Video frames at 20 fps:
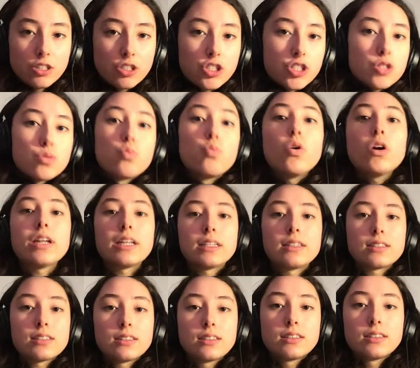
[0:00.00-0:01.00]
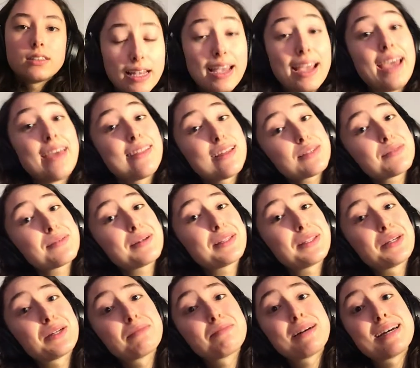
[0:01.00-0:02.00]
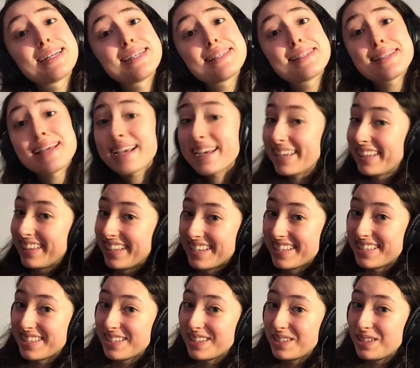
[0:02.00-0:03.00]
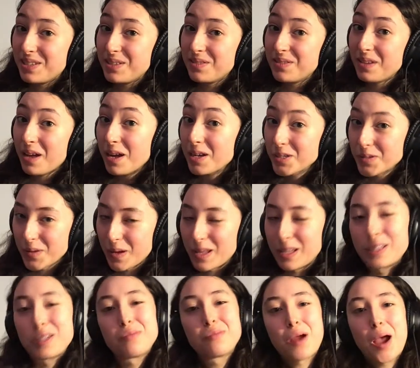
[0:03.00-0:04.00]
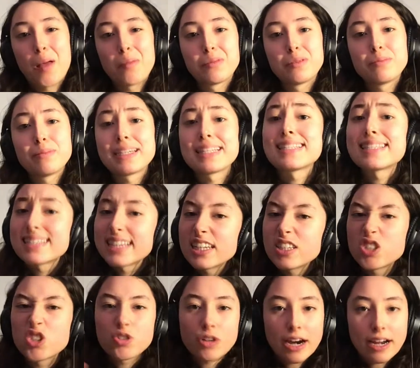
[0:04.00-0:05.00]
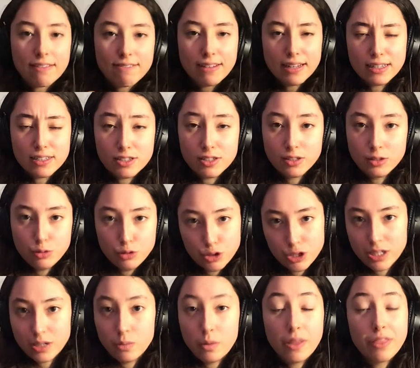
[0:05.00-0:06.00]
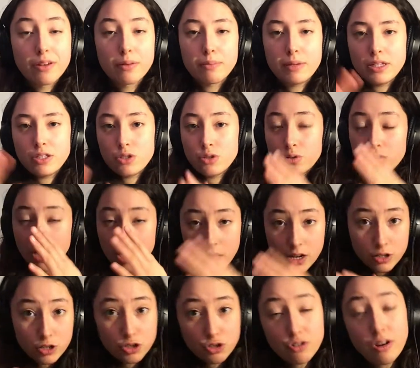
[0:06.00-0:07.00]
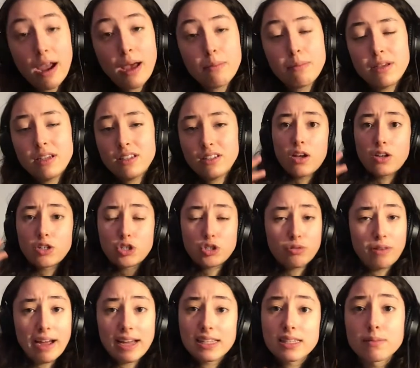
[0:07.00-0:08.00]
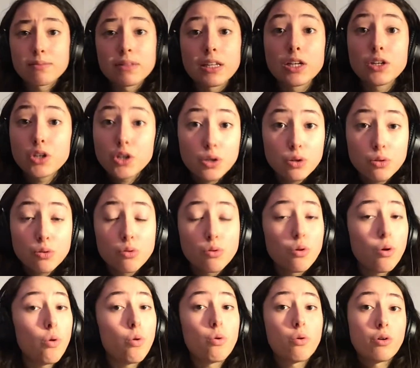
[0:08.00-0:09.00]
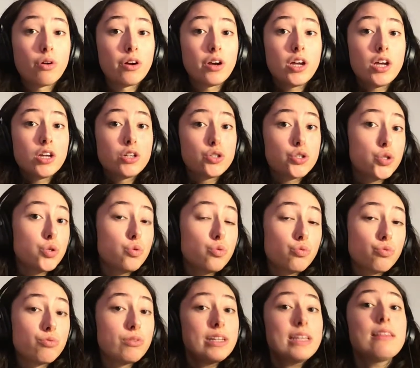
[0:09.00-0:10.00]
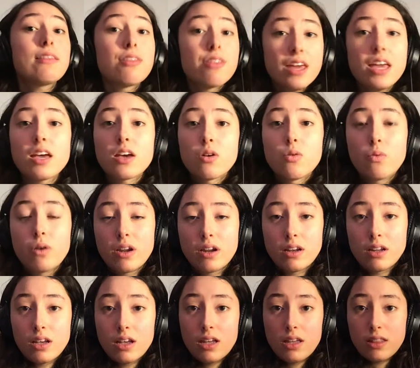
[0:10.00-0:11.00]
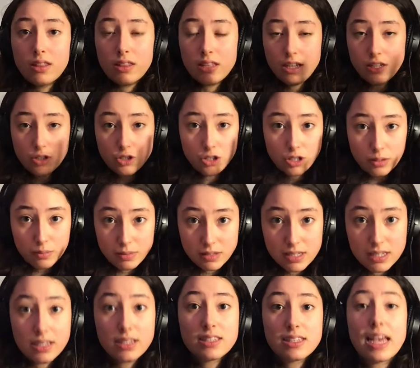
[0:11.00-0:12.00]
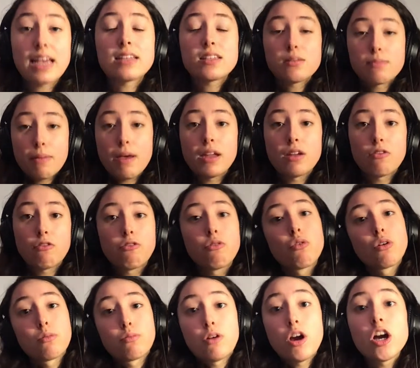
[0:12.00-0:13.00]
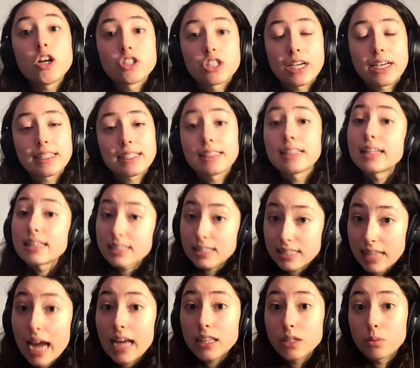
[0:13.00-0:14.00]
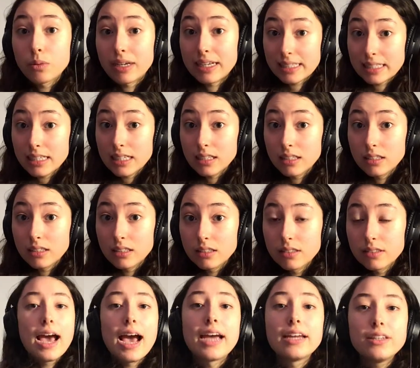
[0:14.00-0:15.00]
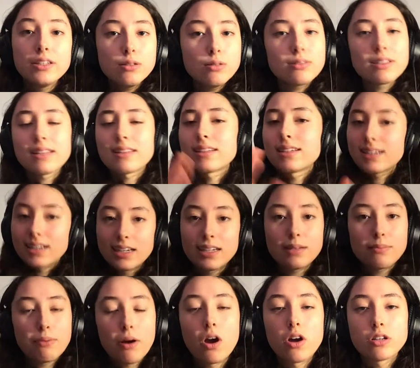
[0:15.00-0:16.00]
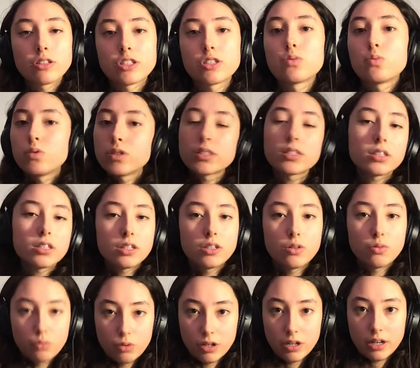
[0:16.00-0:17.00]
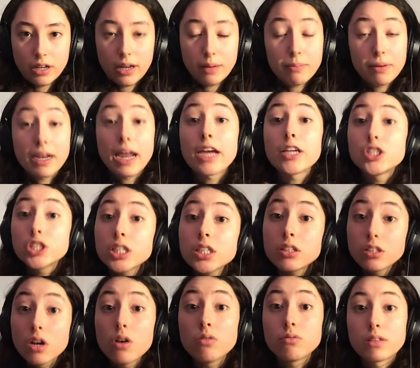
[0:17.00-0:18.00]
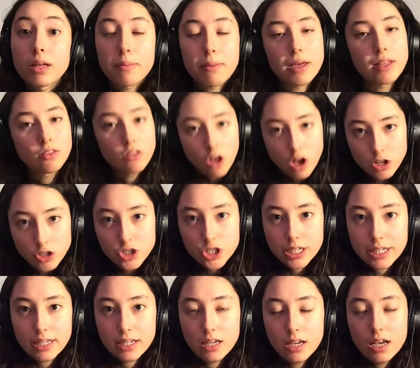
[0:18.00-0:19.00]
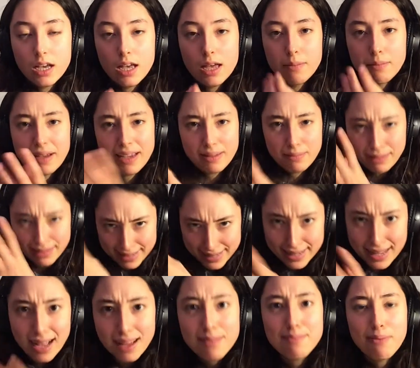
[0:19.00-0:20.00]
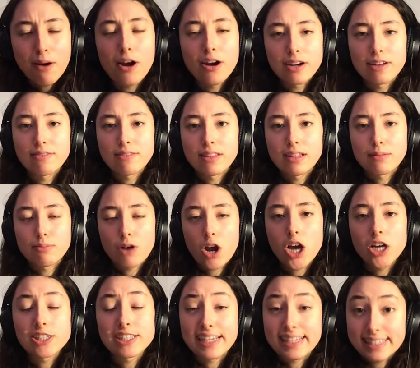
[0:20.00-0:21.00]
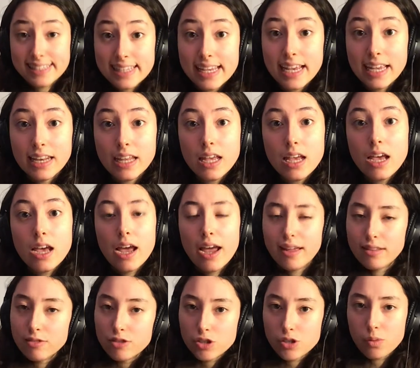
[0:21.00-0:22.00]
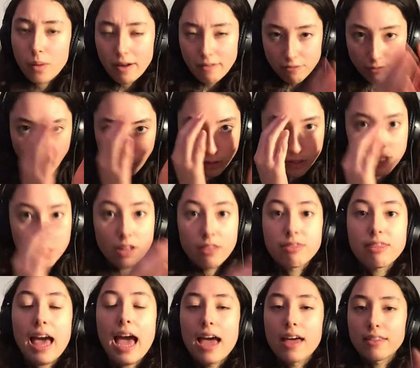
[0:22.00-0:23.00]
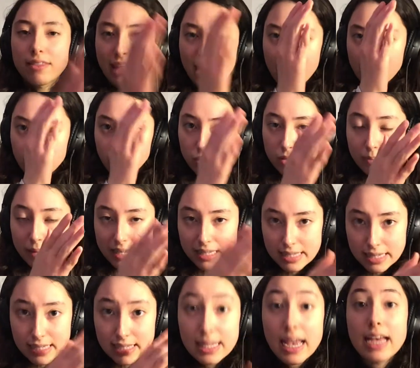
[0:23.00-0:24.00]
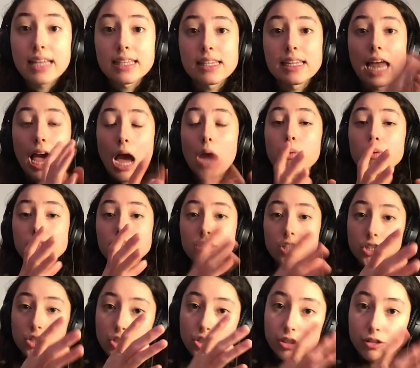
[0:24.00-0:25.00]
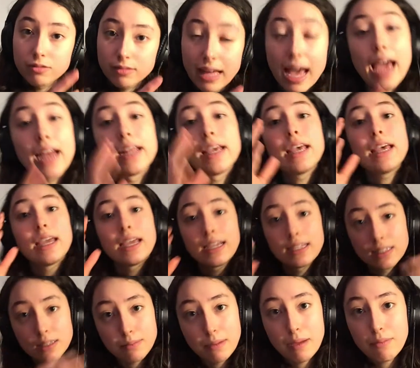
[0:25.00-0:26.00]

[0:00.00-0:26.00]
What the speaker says: just wouldn't. That's why I learned my second lesson, to not dwell on the problem, but instead to try to find a solution, whether it be to scrap it, try something new, or to rethink what the term success meant for a project, and that's exactly what I did. I knew that the cutting part just wasn't going to work, but I did know that by launching my gun part of the project did, and so I focused on that. That was my success, and I was going to turn that into my